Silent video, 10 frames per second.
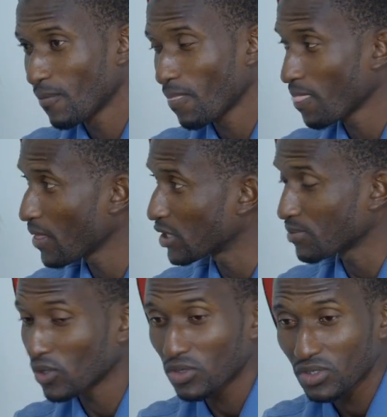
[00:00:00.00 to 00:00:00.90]
Yes,
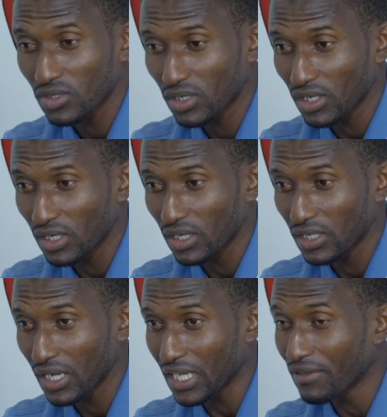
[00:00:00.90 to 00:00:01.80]
because
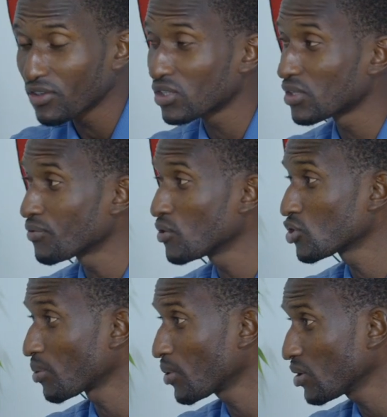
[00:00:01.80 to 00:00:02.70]
they are giving us the full
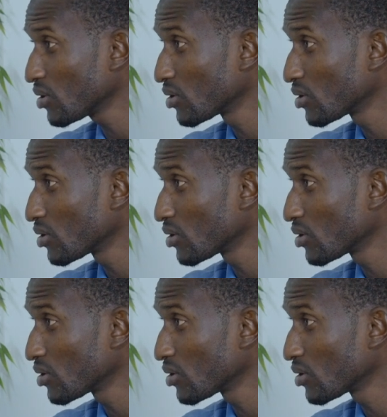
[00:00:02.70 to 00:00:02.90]
support.